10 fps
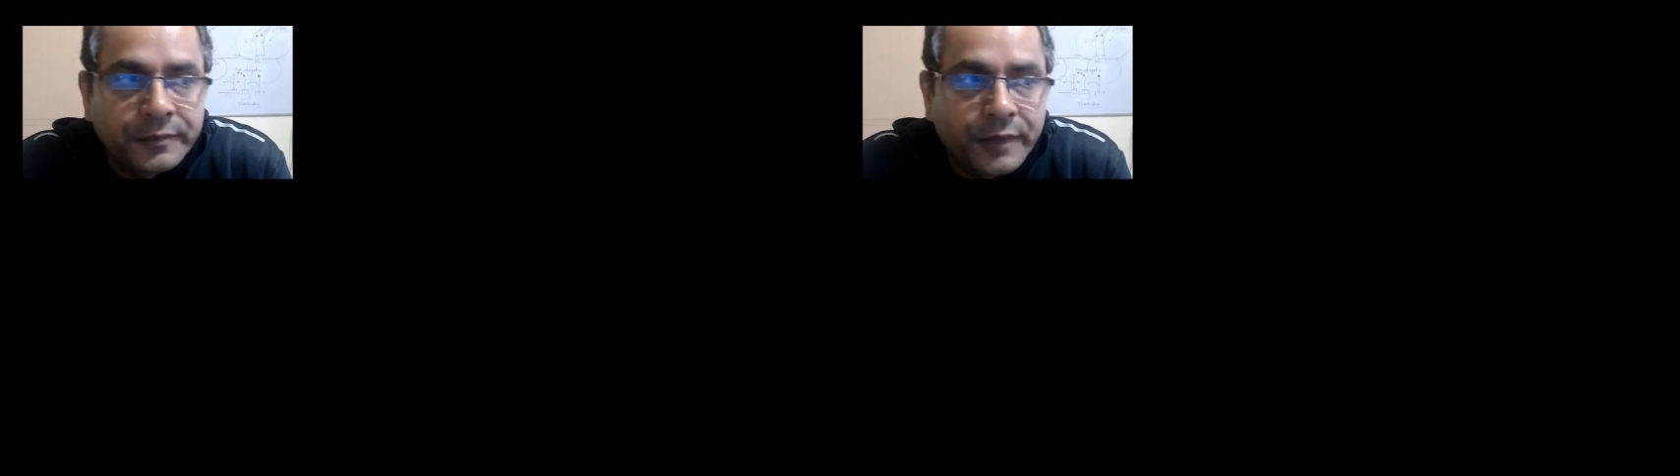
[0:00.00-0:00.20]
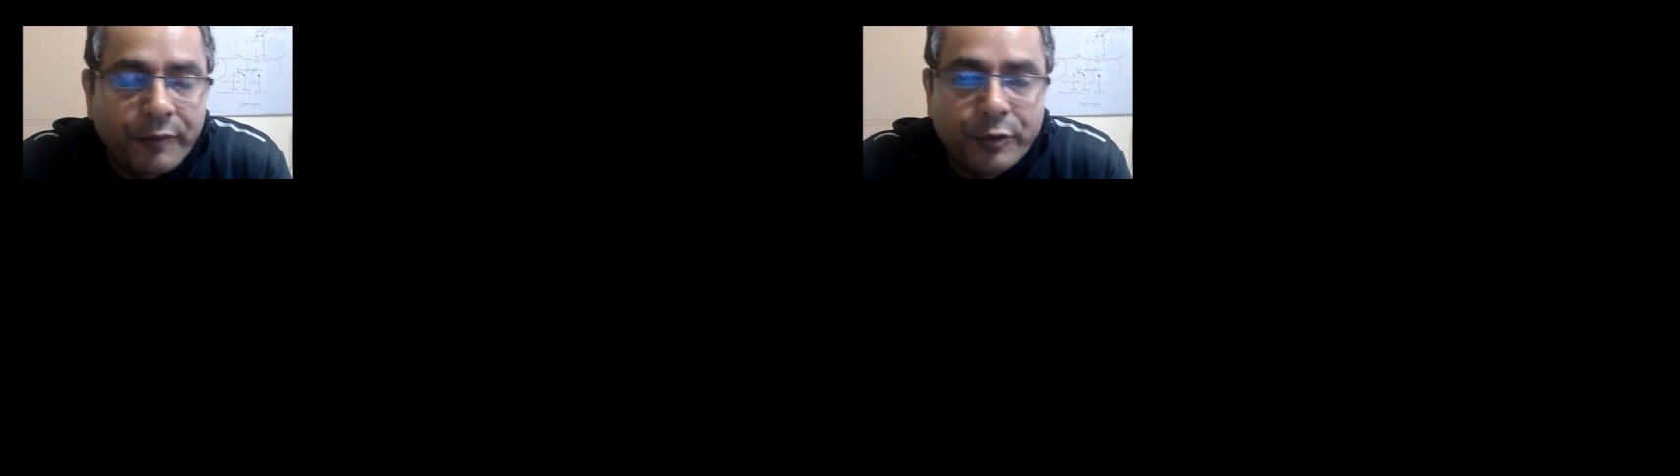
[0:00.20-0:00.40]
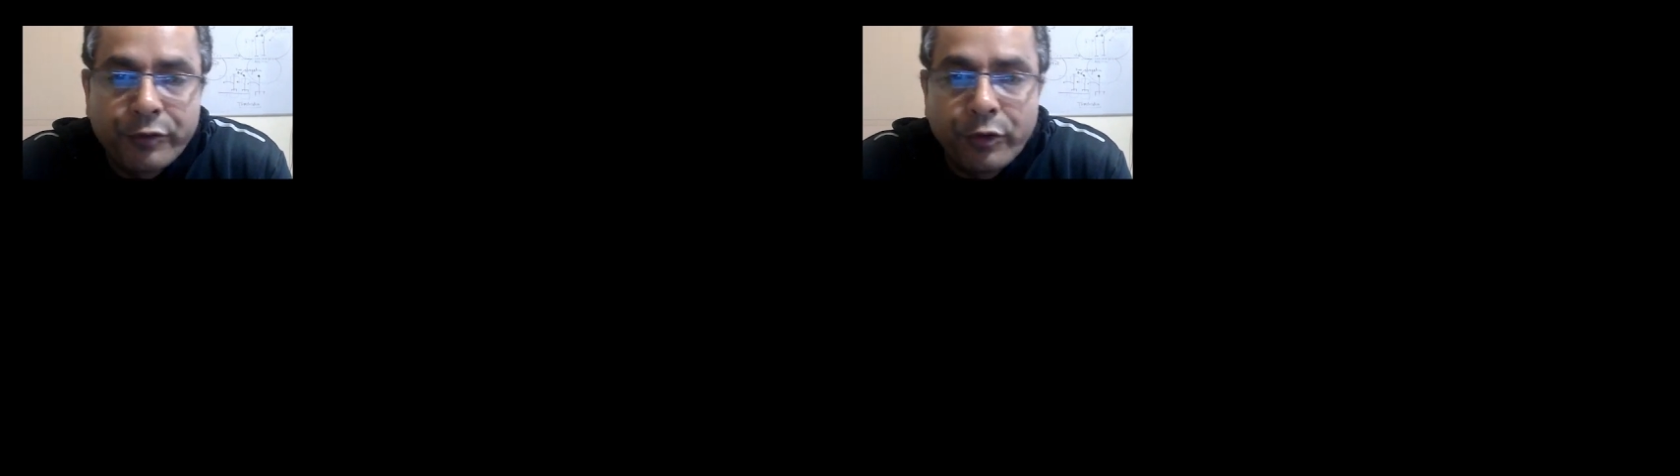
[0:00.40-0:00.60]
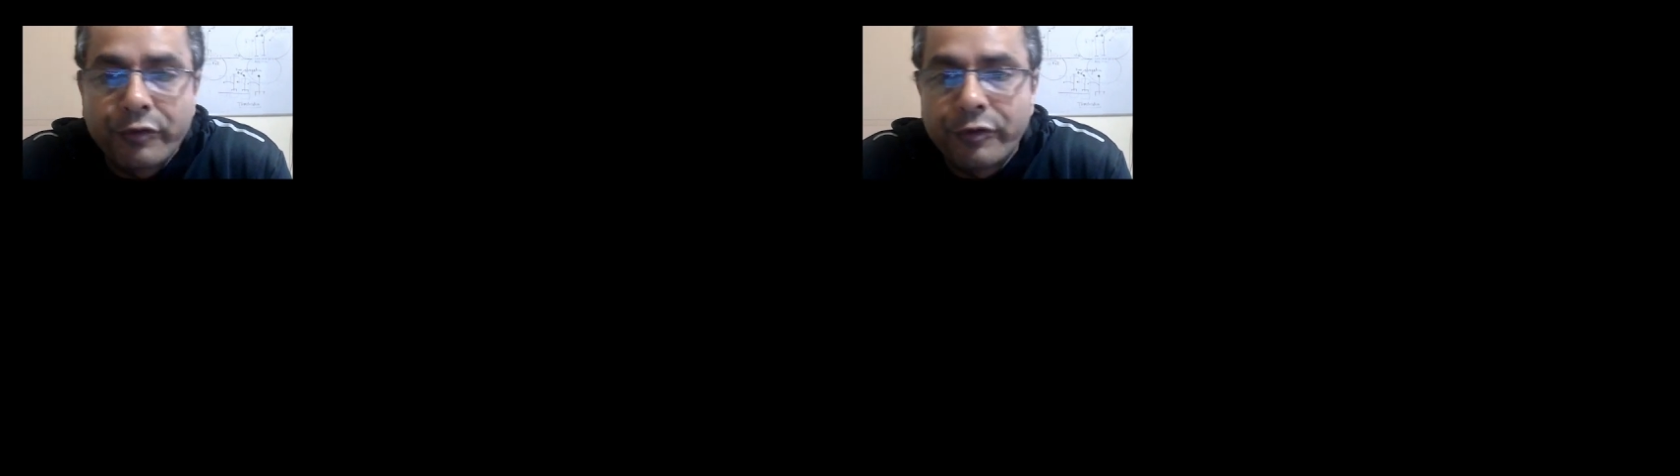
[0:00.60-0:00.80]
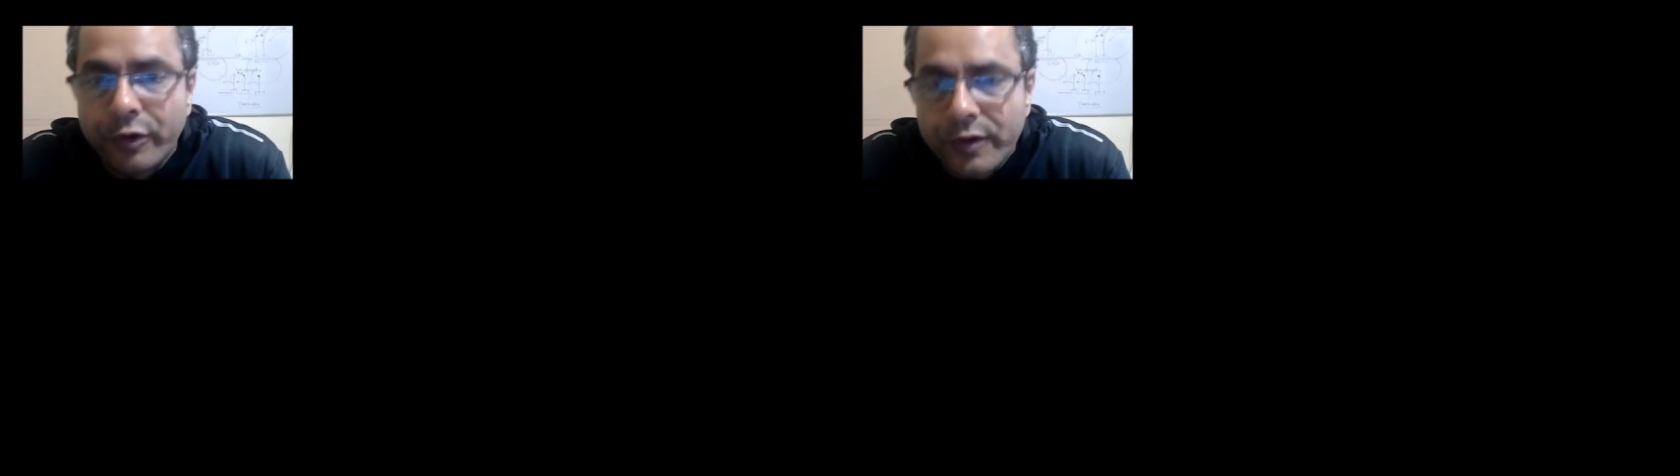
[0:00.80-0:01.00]
up to 4
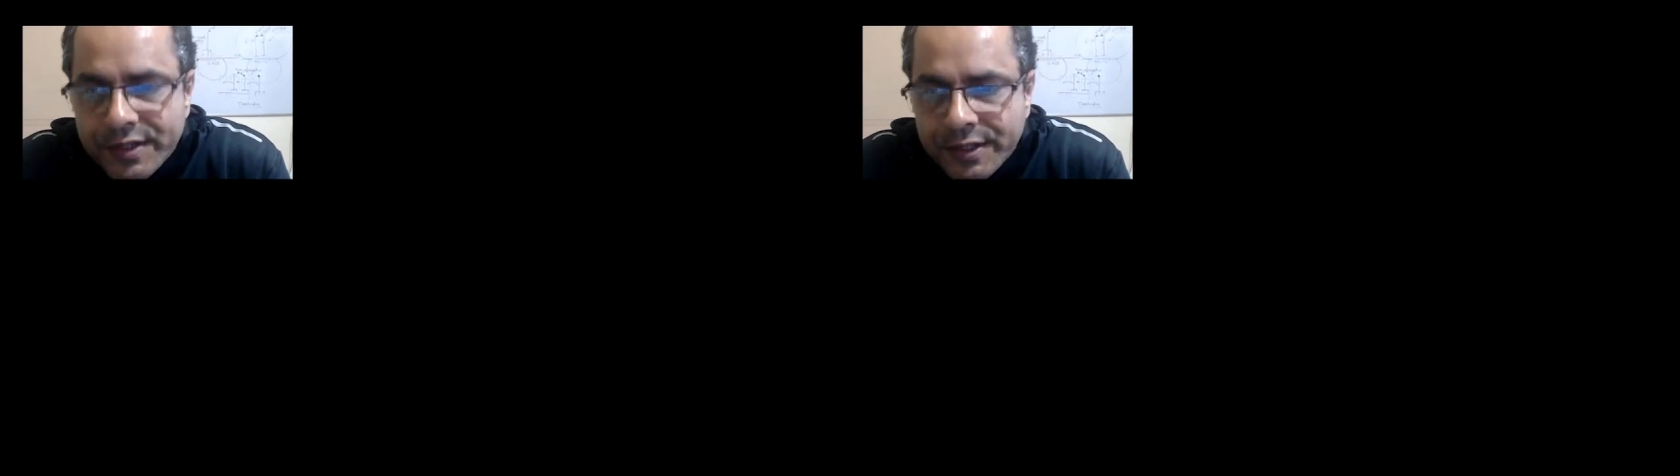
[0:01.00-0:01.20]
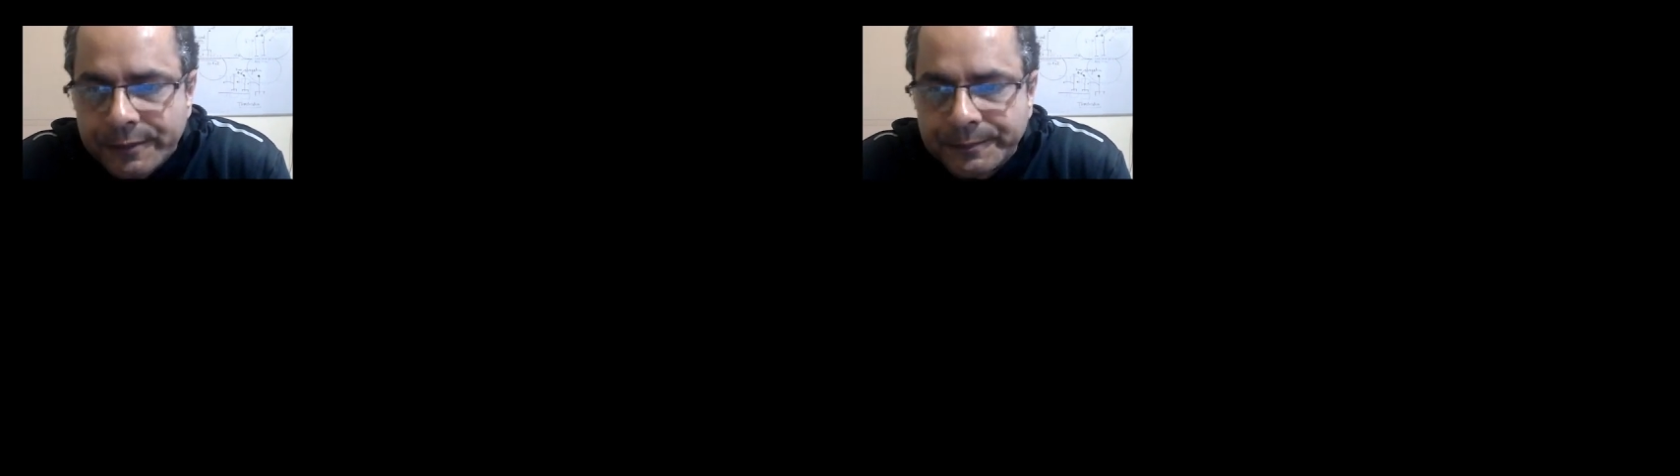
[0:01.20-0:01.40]
folds.